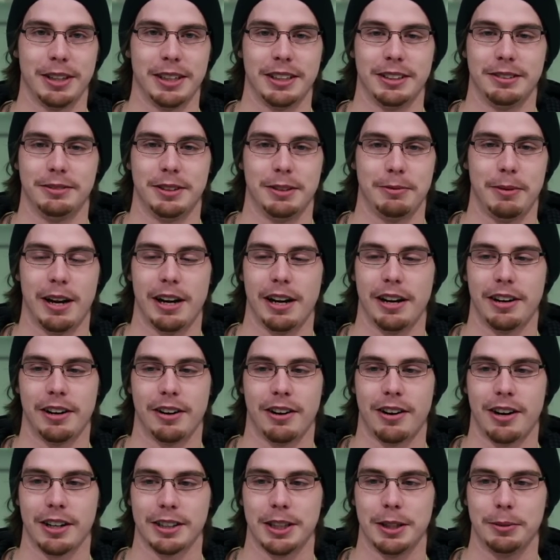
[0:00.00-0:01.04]
He made it in
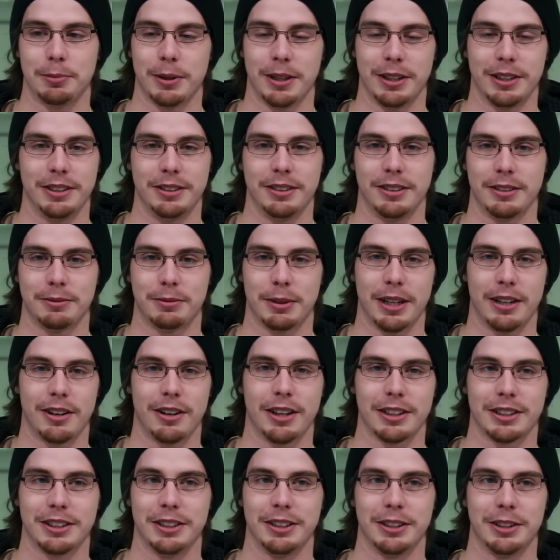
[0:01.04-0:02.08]
hockey. Played played
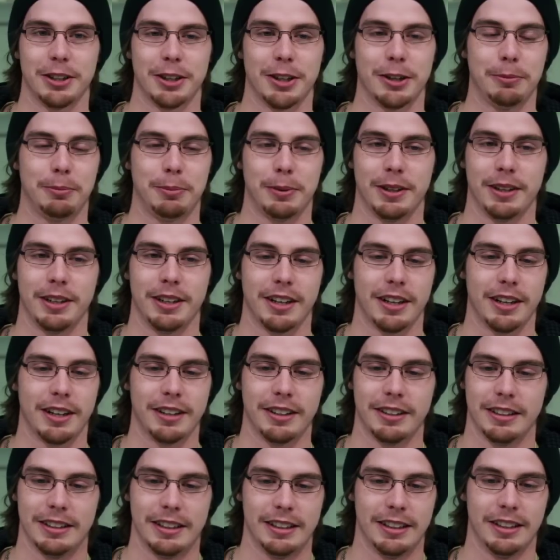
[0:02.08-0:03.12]
hockey in Europe and
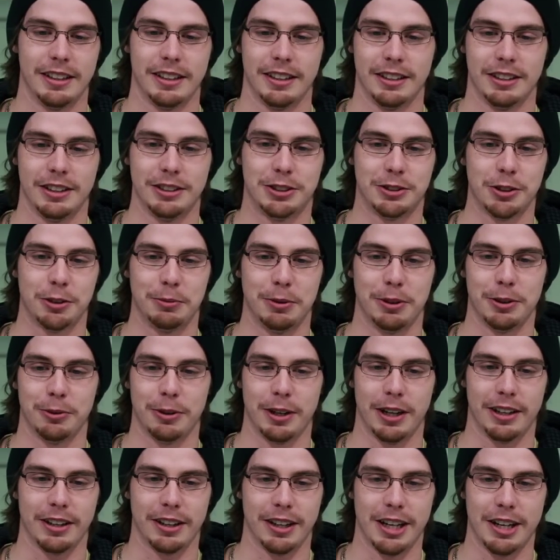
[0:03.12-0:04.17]
uh, showed me the
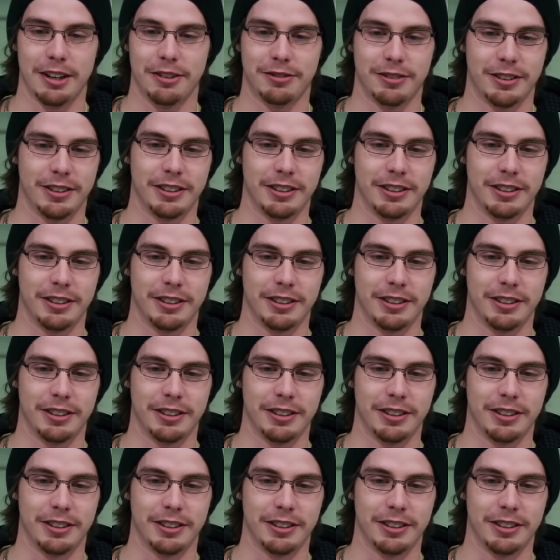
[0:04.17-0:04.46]
way in life.